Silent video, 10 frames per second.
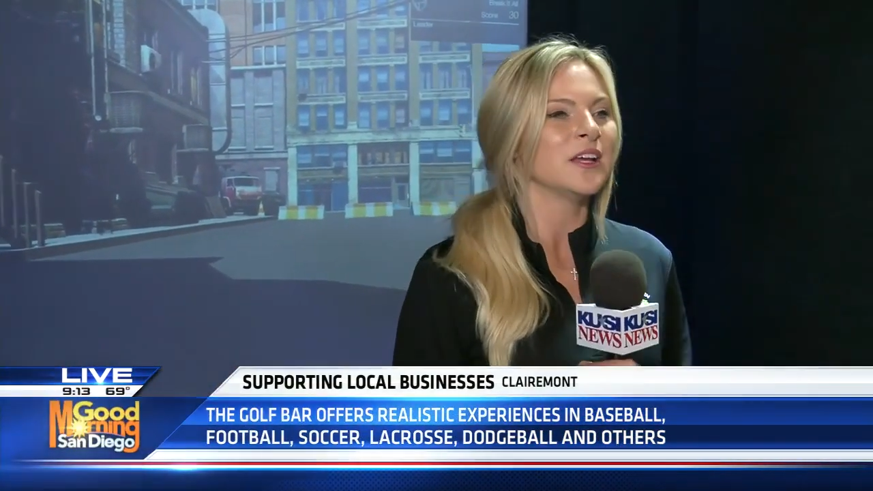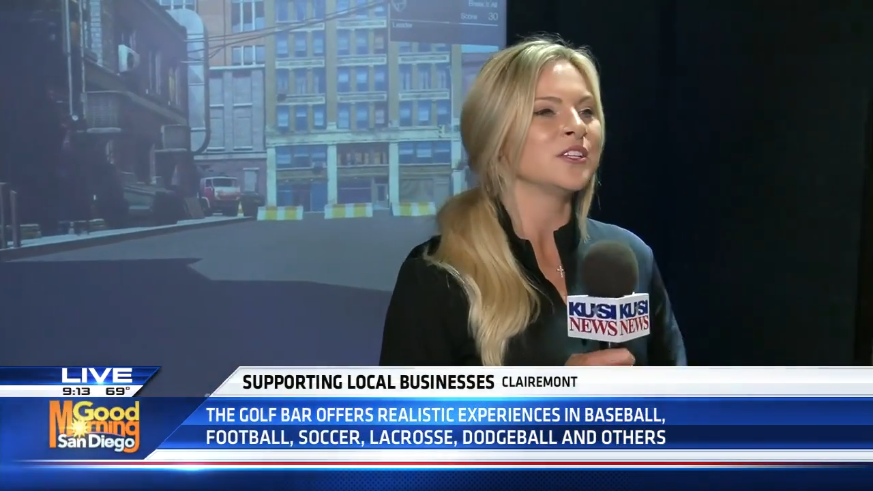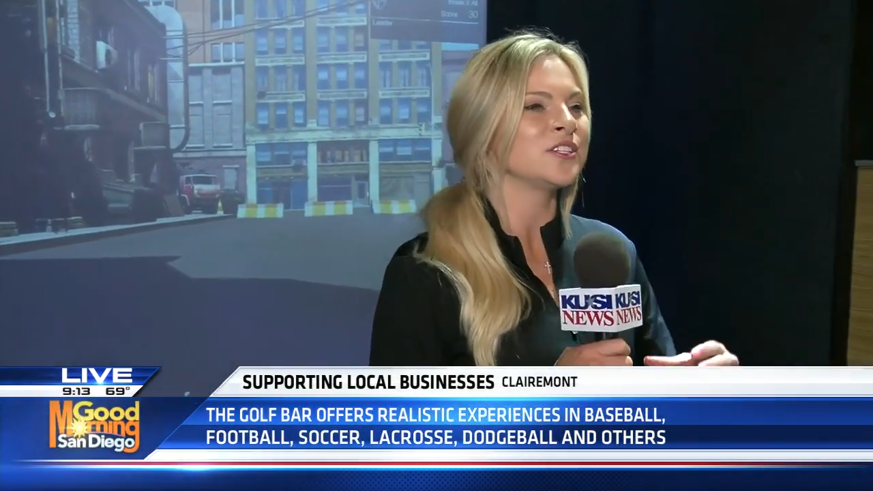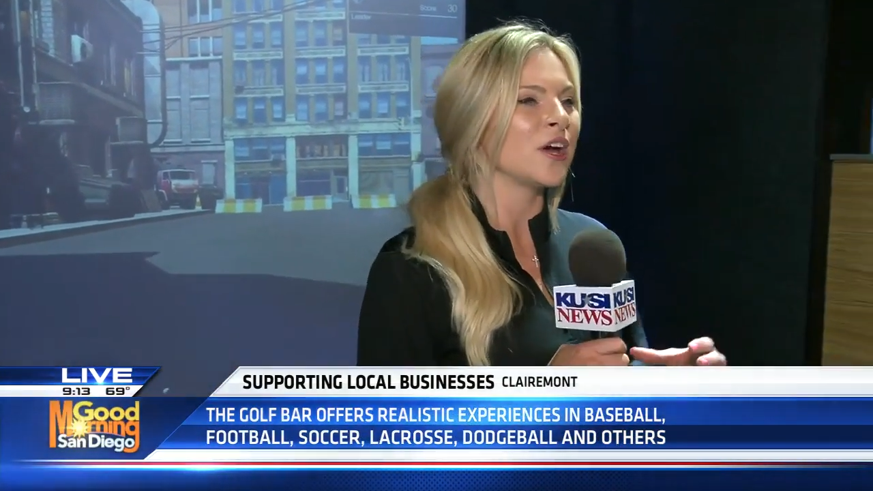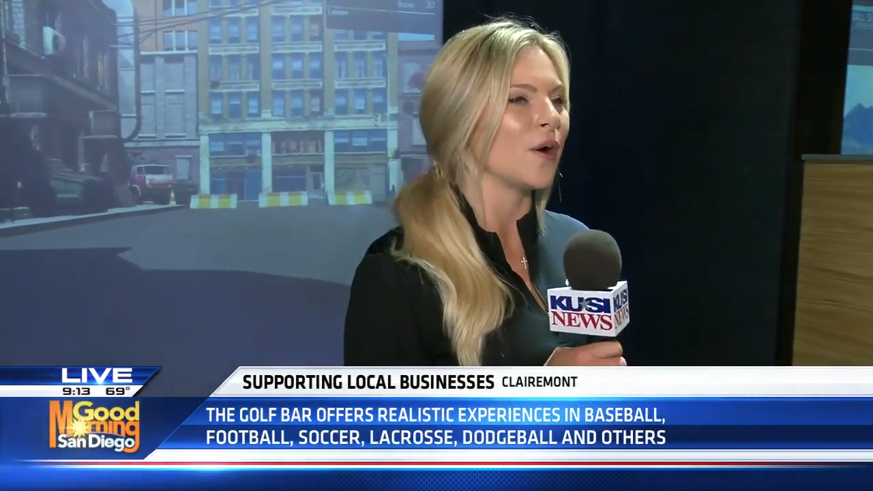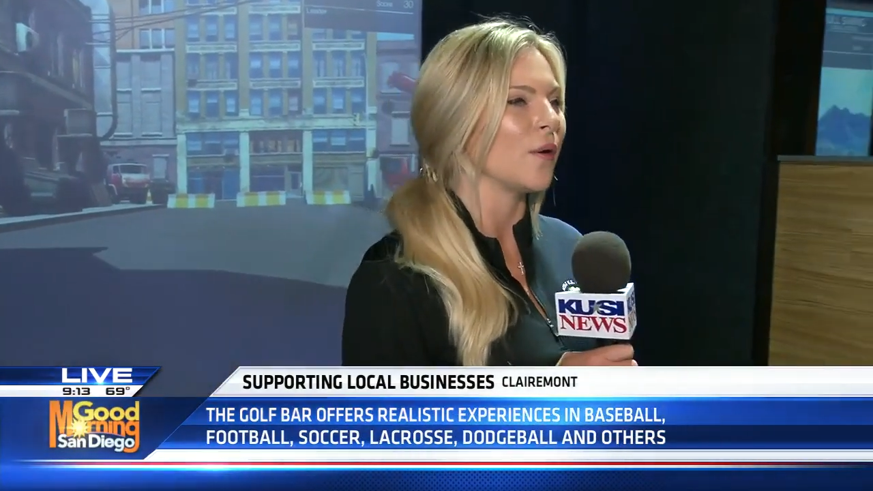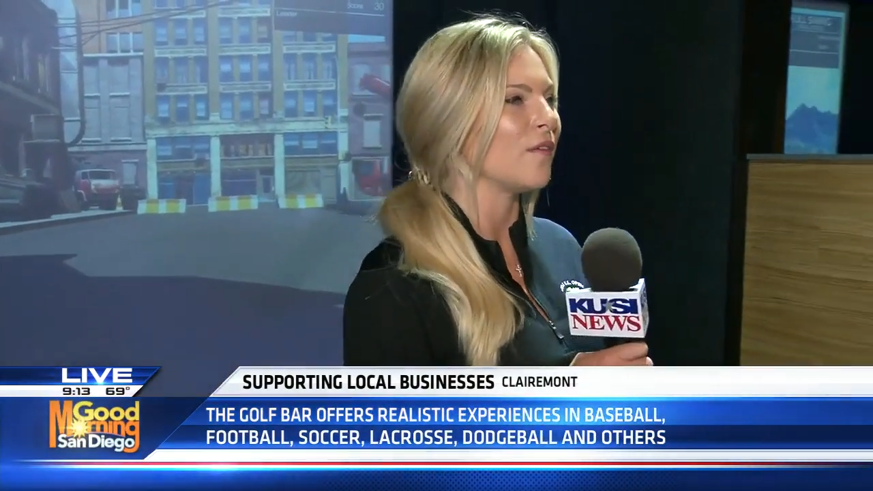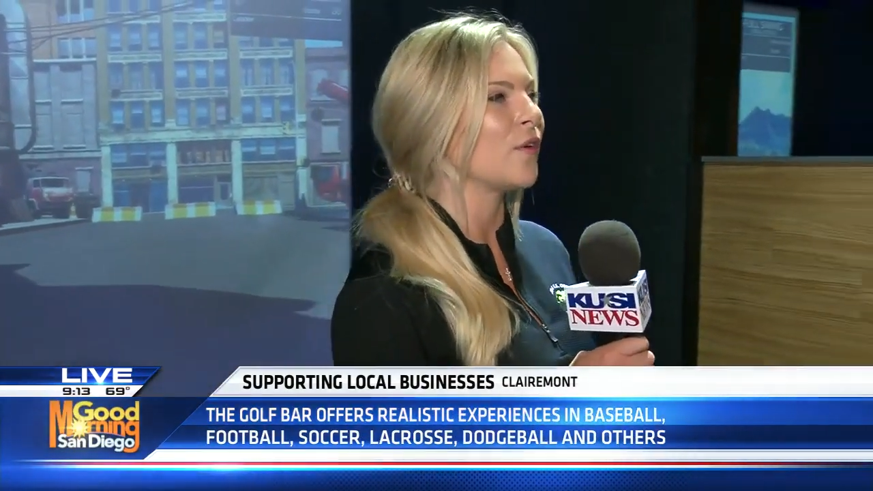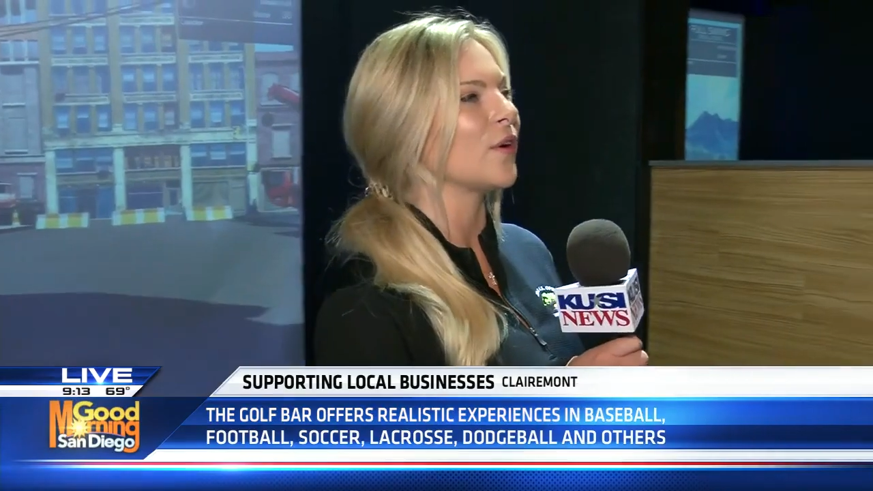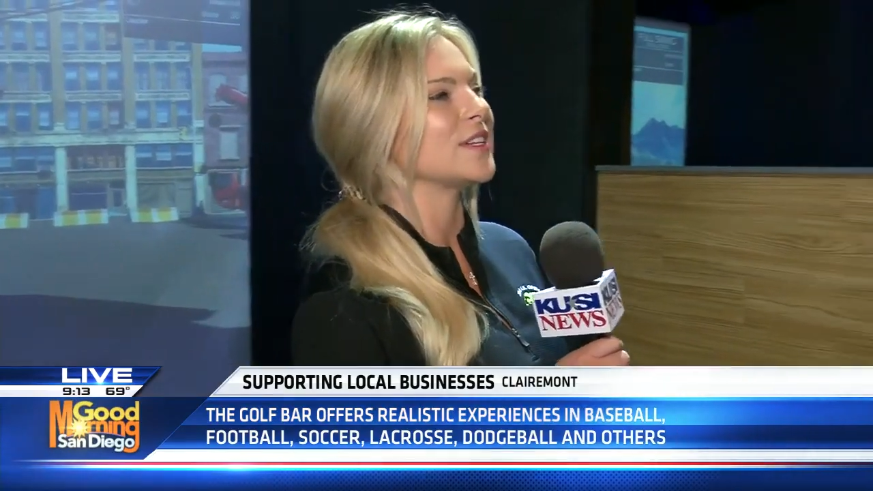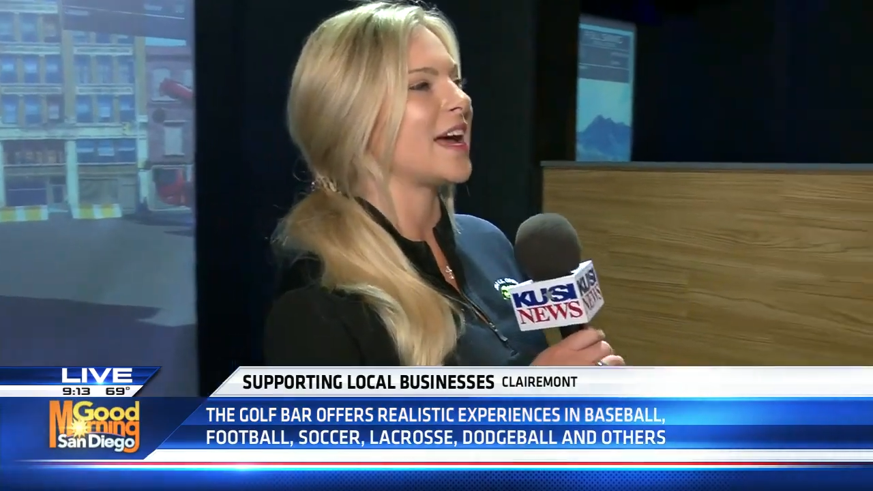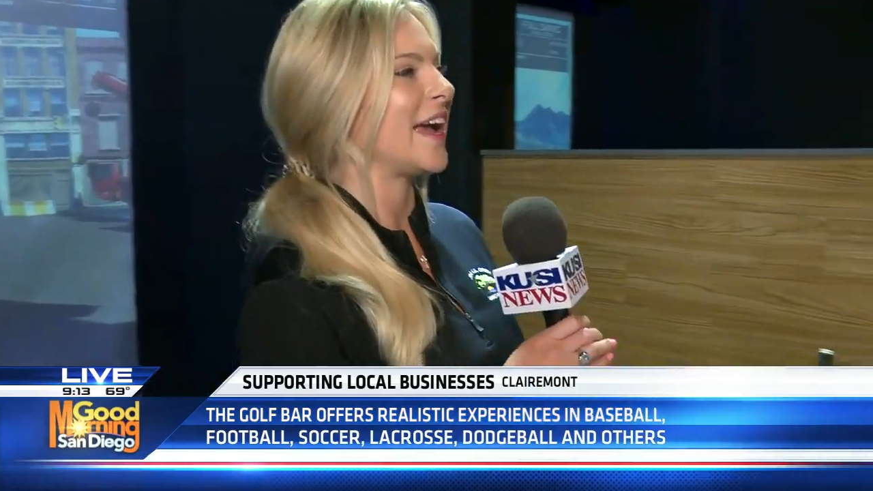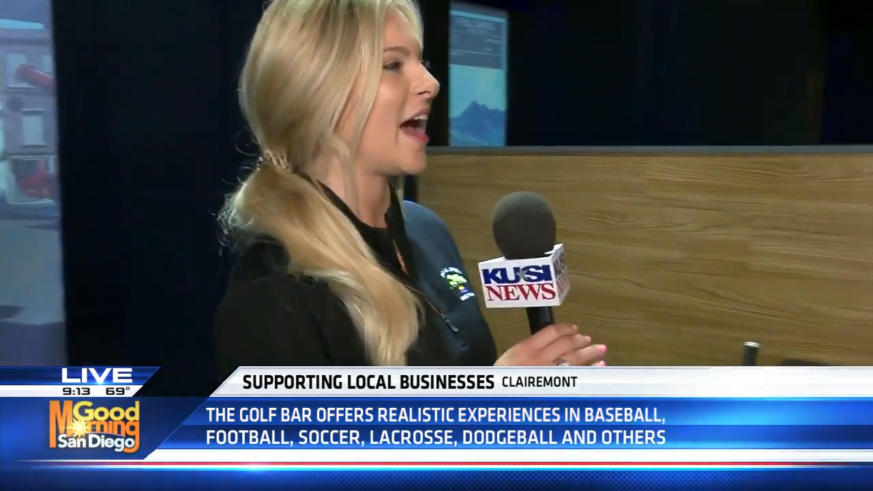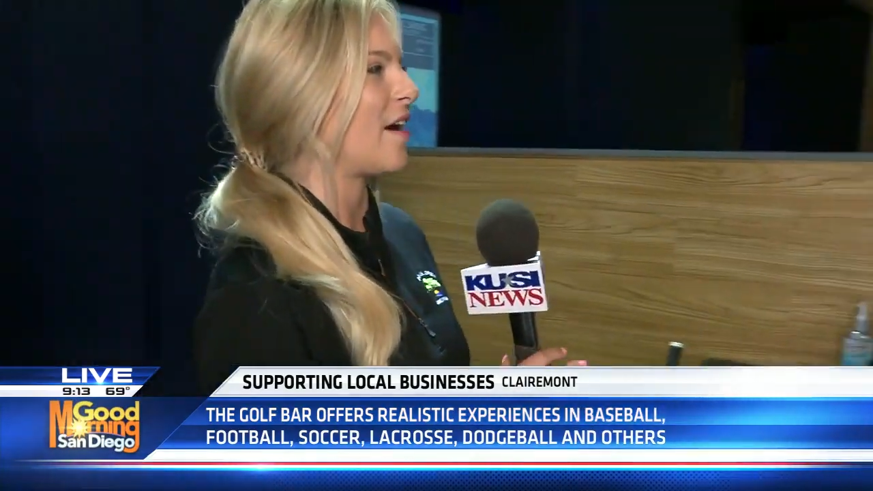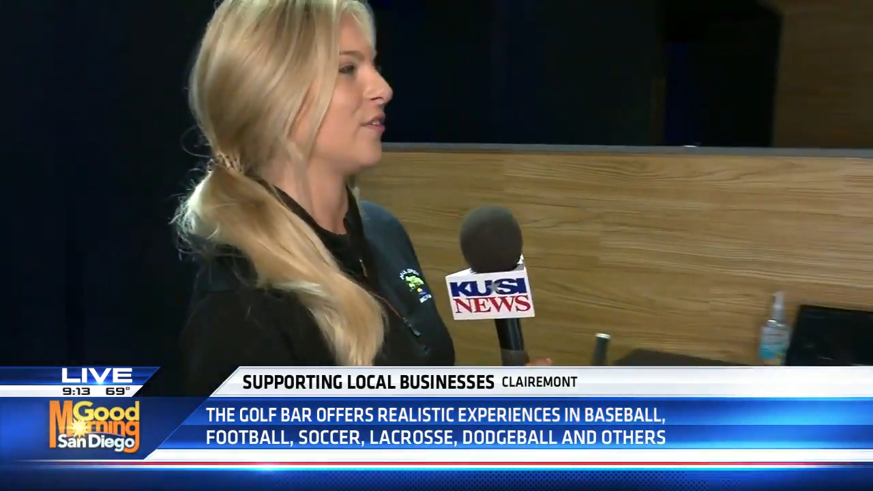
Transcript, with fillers: So, of course, I have